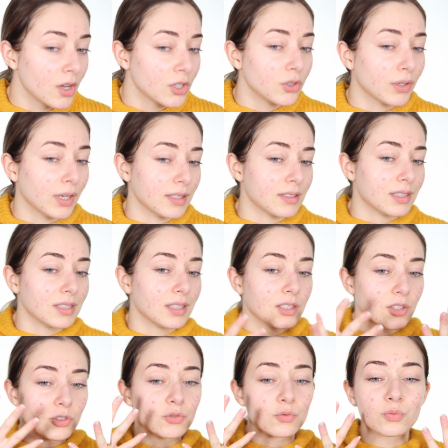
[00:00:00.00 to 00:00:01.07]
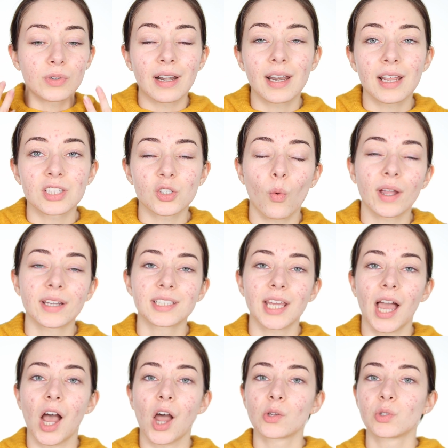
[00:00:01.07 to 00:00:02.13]
You can see the redness going
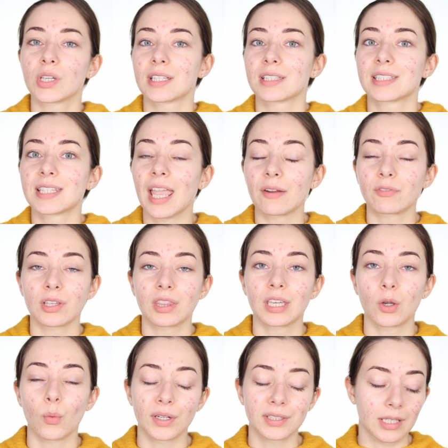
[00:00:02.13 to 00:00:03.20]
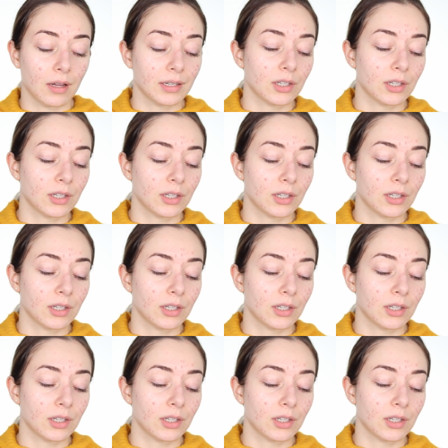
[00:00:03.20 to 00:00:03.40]
down. You can see everything going down.